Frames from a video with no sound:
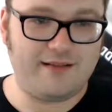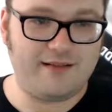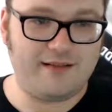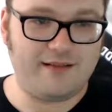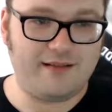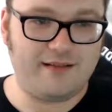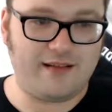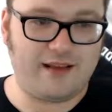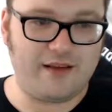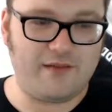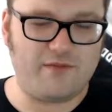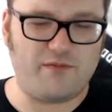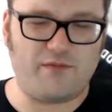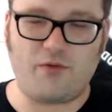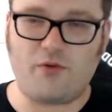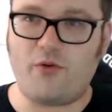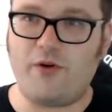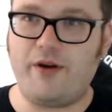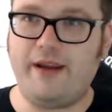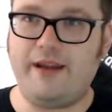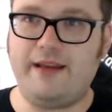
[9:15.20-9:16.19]
Like
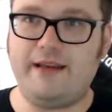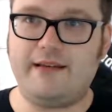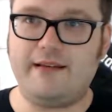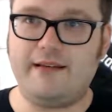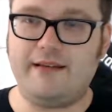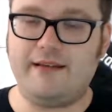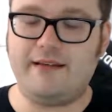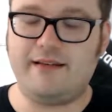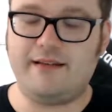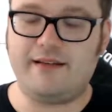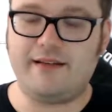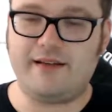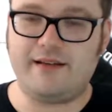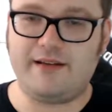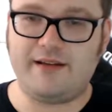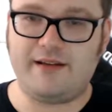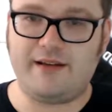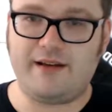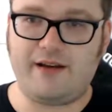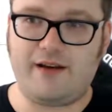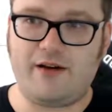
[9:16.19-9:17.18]
Void
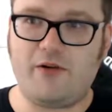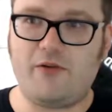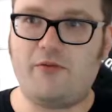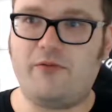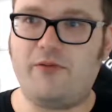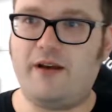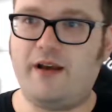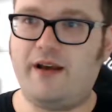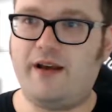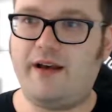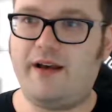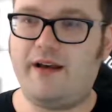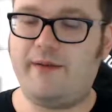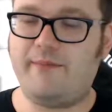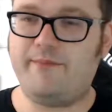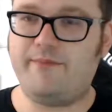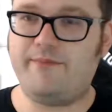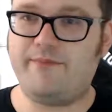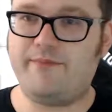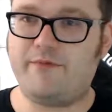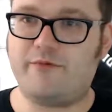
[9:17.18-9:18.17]

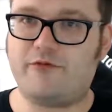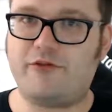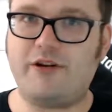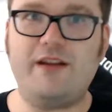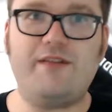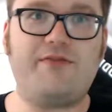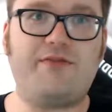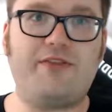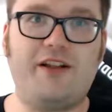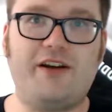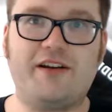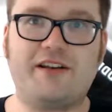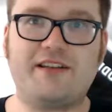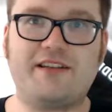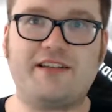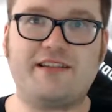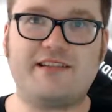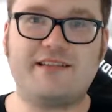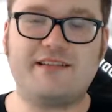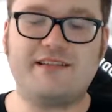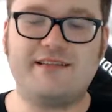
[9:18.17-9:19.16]
and
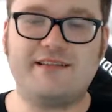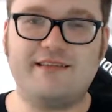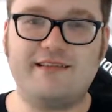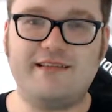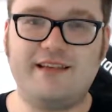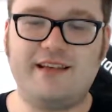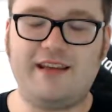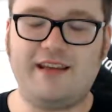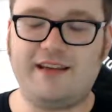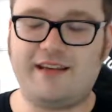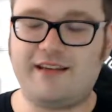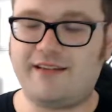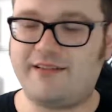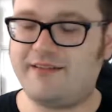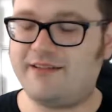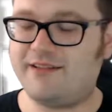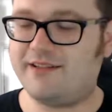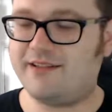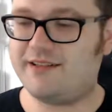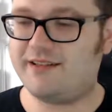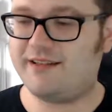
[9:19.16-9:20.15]
Reflux, yeah,
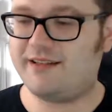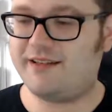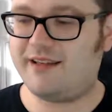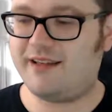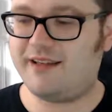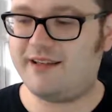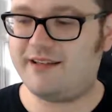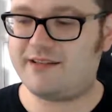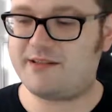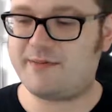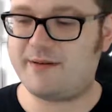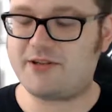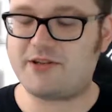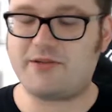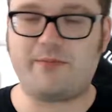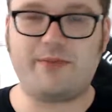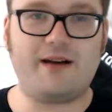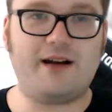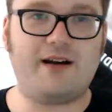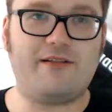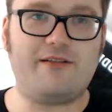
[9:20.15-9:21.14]
his special
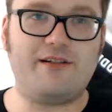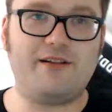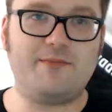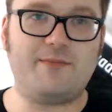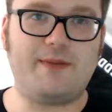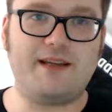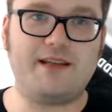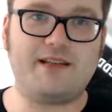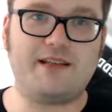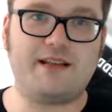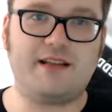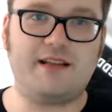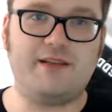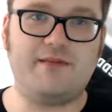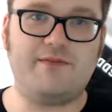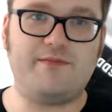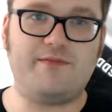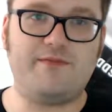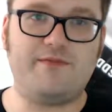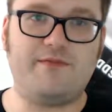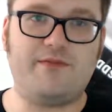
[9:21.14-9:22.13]
power is basically
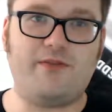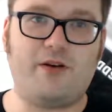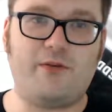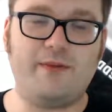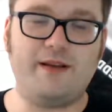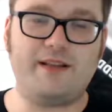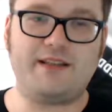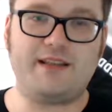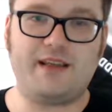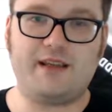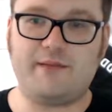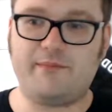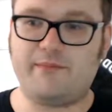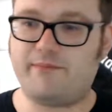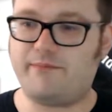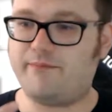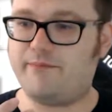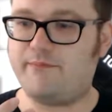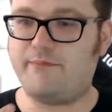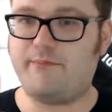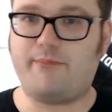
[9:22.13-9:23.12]
vomiting
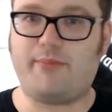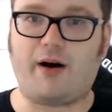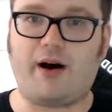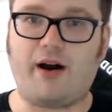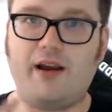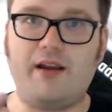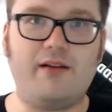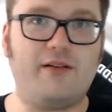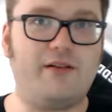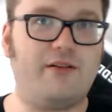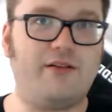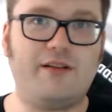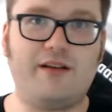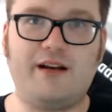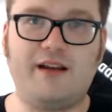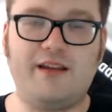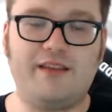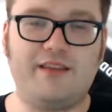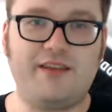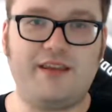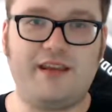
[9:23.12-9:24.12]
bile, I
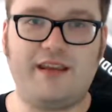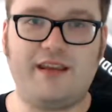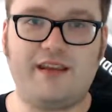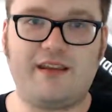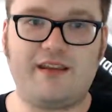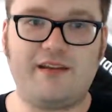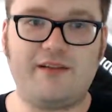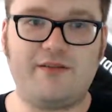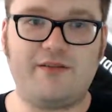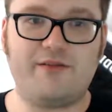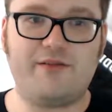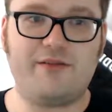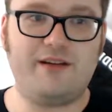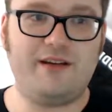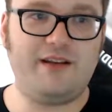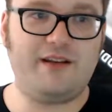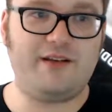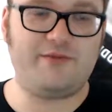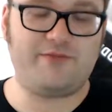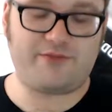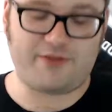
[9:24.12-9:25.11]
think,
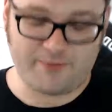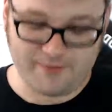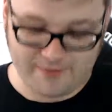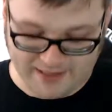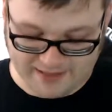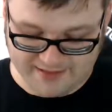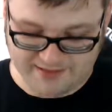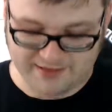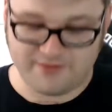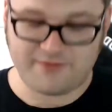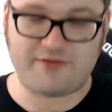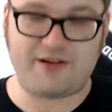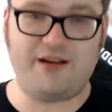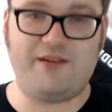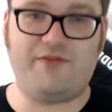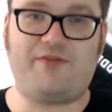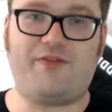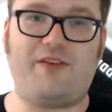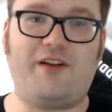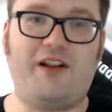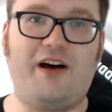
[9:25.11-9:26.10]
you know, from acid
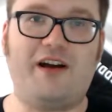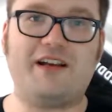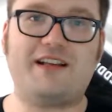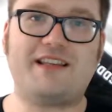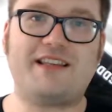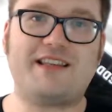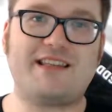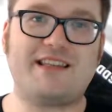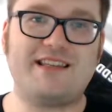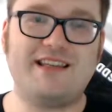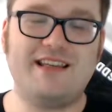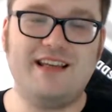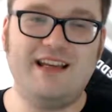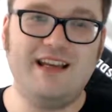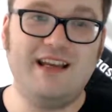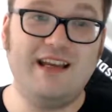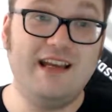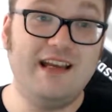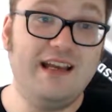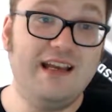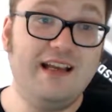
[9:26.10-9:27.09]
reflux.
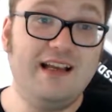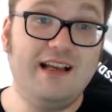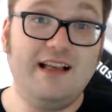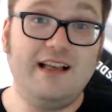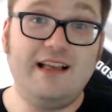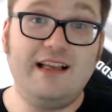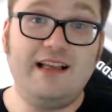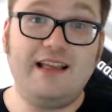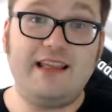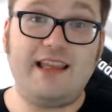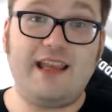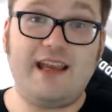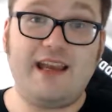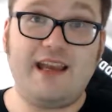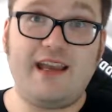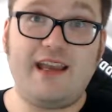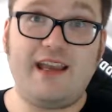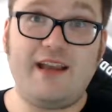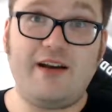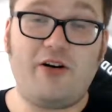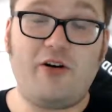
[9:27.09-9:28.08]

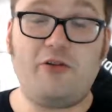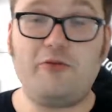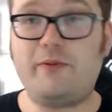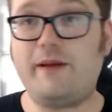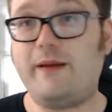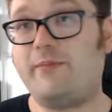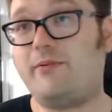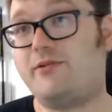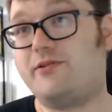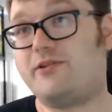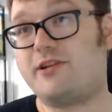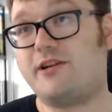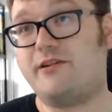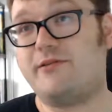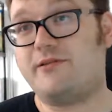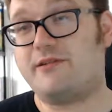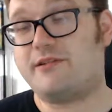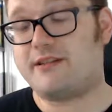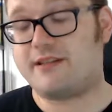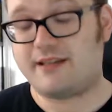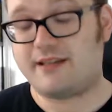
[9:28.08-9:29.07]
Yay, old people jokes.